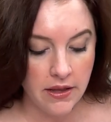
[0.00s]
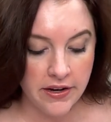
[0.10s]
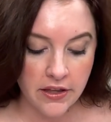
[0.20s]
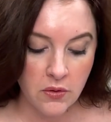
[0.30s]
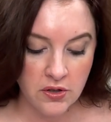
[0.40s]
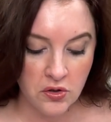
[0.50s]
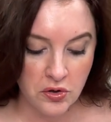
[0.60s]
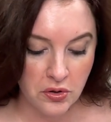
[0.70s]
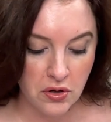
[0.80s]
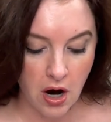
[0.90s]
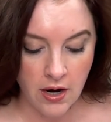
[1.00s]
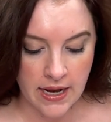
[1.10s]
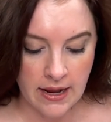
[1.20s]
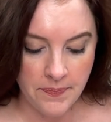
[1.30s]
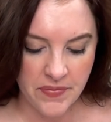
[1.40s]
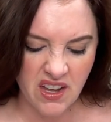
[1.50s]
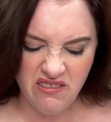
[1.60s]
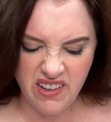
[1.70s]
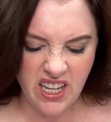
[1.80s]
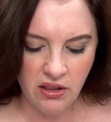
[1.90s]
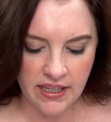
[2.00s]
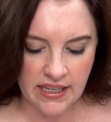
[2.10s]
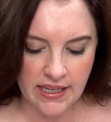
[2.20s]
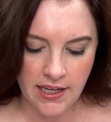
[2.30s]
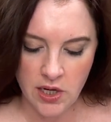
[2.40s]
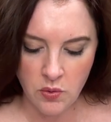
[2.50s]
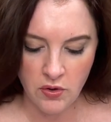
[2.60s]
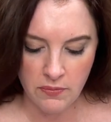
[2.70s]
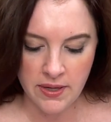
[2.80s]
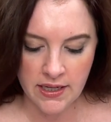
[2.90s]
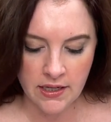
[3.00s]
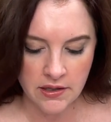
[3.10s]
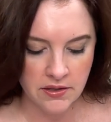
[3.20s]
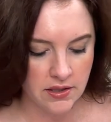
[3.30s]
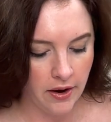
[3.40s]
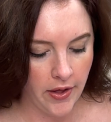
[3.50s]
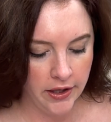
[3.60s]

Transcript: The other was Drew Carney, a funny looking kid with big ears.